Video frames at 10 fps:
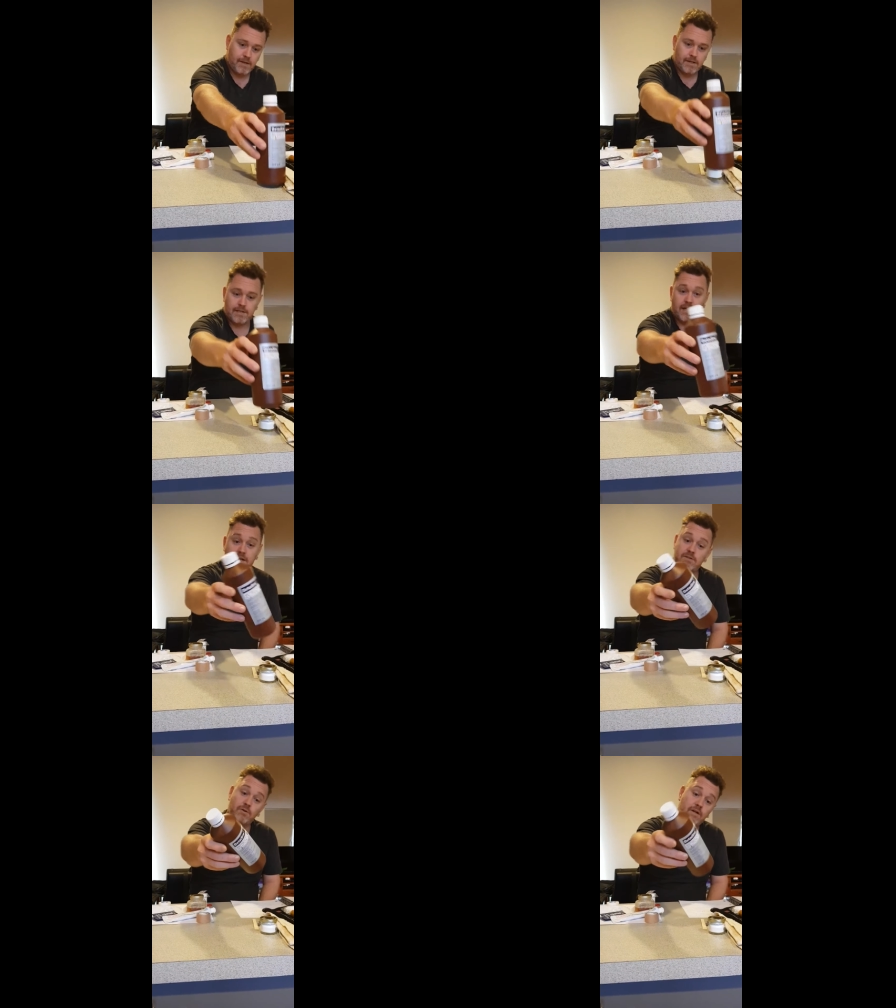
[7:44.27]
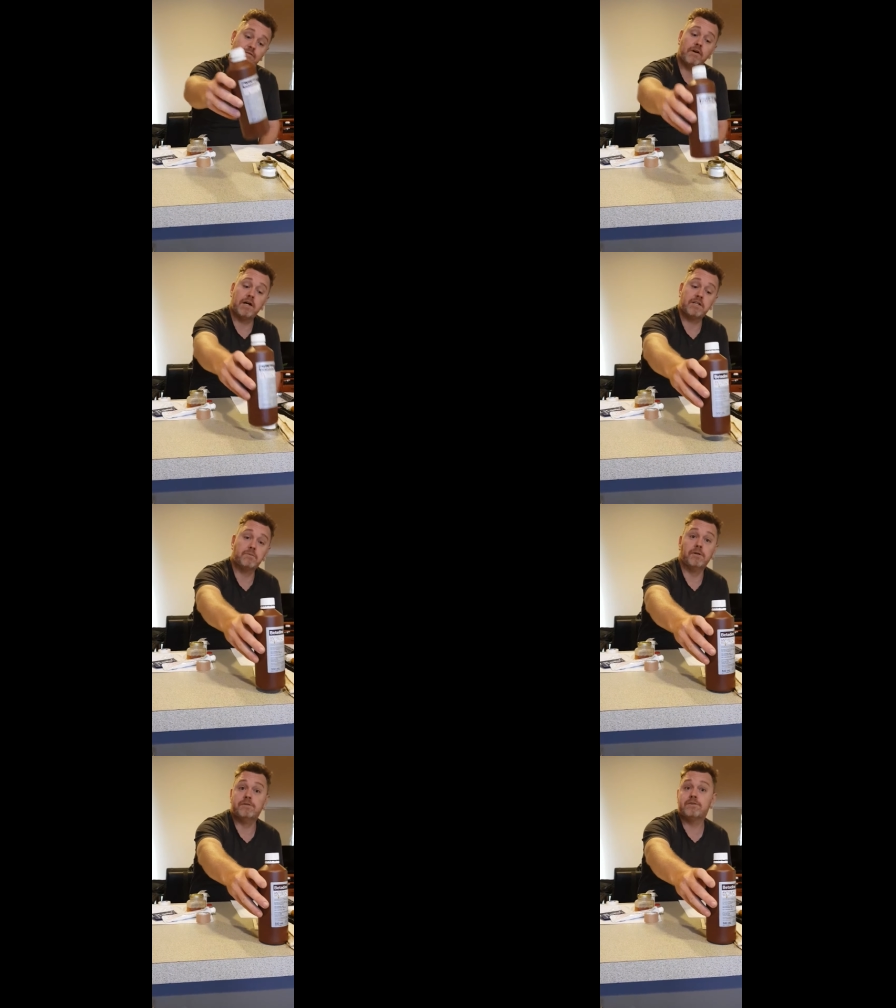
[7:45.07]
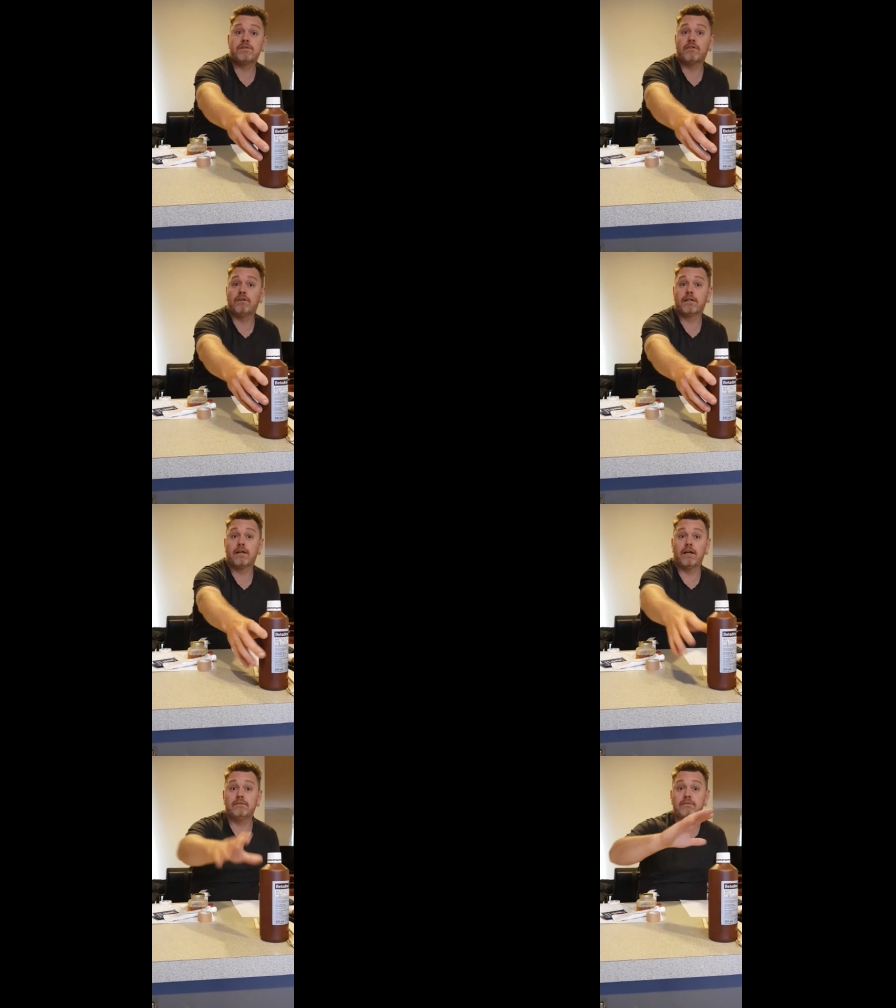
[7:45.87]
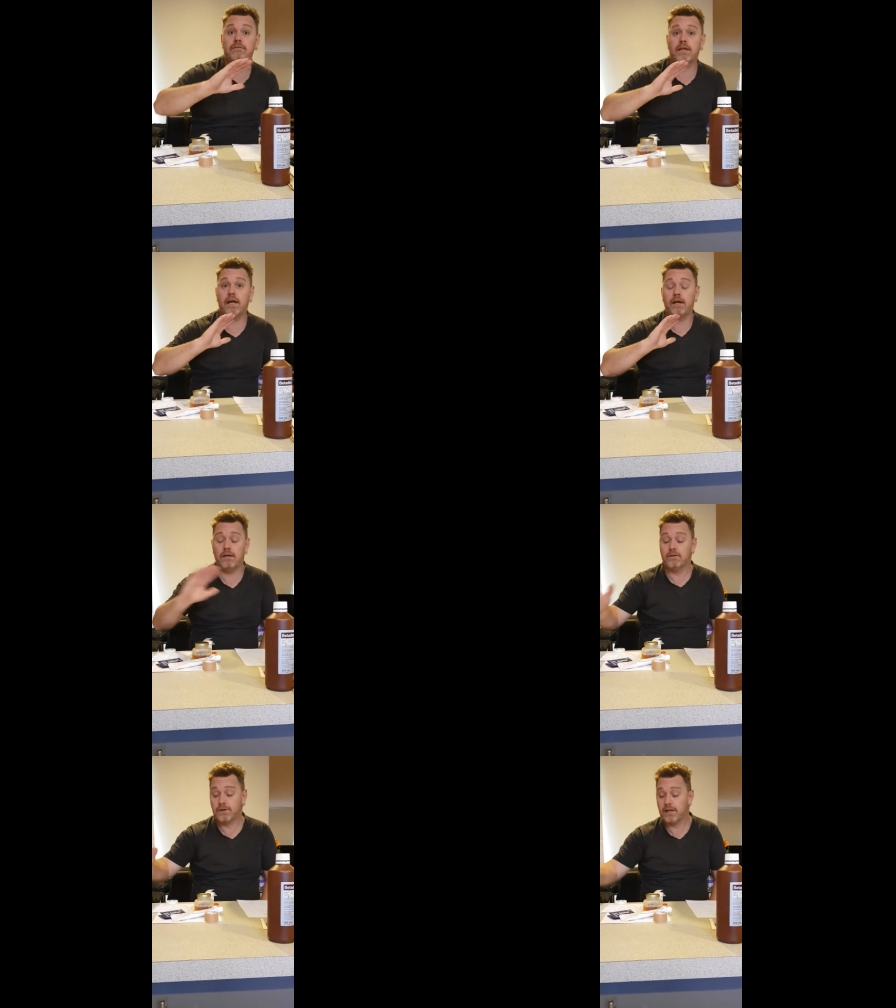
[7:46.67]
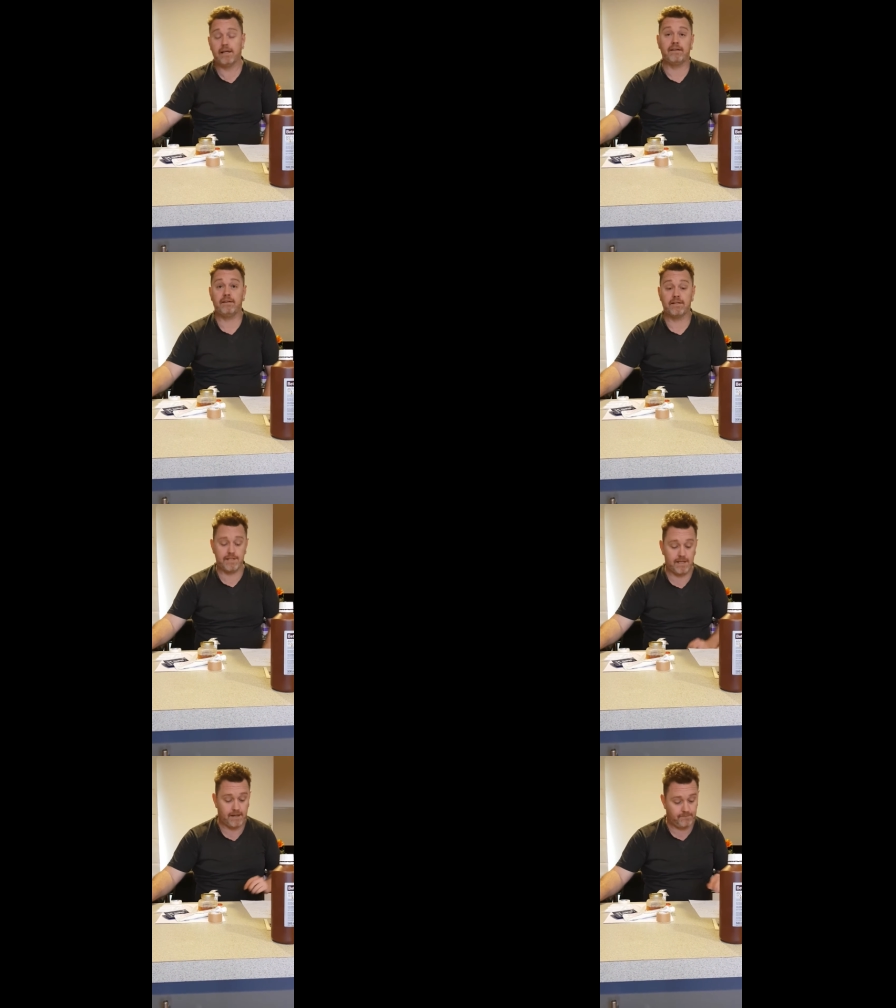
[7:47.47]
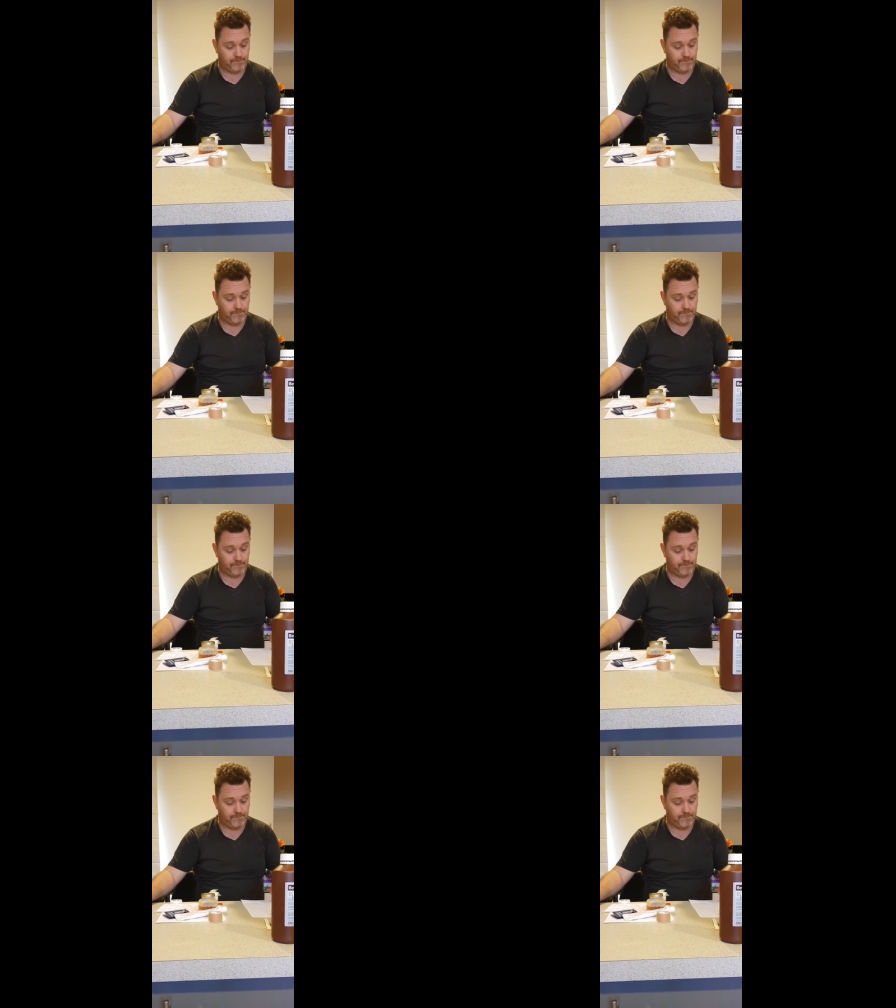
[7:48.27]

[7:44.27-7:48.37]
So that's all your fighting wounds and stuff like that. It'll kill anything that's in there.